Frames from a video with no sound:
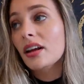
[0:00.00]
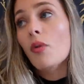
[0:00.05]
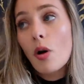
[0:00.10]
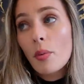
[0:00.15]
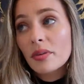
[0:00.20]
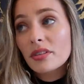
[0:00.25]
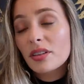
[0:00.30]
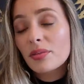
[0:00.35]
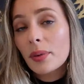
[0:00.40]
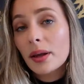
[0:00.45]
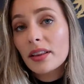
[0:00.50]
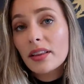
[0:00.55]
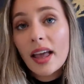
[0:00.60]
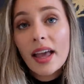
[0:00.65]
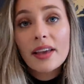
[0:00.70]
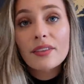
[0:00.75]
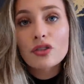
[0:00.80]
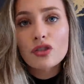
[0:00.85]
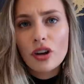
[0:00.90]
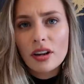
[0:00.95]
moments of my
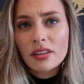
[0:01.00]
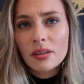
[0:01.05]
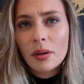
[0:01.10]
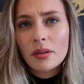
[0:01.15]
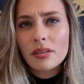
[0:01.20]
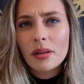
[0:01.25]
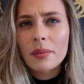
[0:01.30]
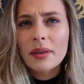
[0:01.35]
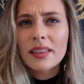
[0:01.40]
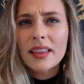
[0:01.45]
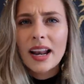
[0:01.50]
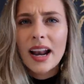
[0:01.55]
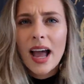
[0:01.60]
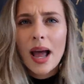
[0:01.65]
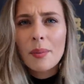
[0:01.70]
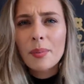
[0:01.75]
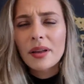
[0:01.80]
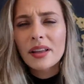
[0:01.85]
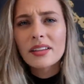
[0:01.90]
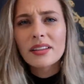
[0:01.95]
life stressing about something that
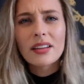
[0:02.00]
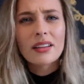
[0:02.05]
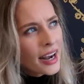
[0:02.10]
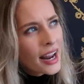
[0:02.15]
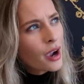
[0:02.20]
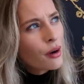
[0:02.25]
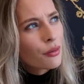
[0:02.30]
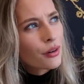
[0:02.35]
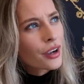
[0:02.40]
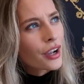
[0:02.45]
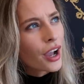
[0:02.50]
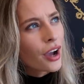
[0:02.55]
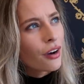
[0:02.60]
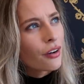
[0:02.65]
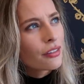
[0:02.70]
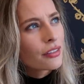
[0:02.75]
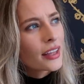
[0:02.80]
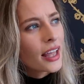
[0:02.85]
happened an hour ago.